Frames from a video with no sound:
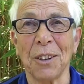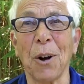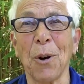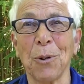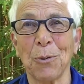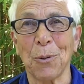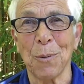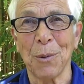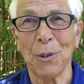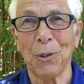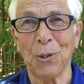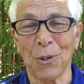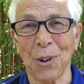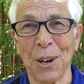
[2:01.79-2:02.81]
an old
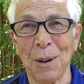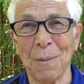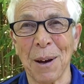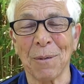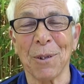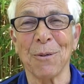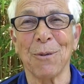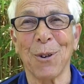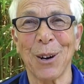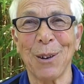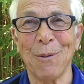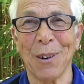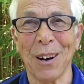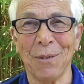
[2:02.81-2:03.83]
woman's dream after
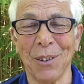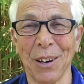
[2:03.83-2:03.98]
45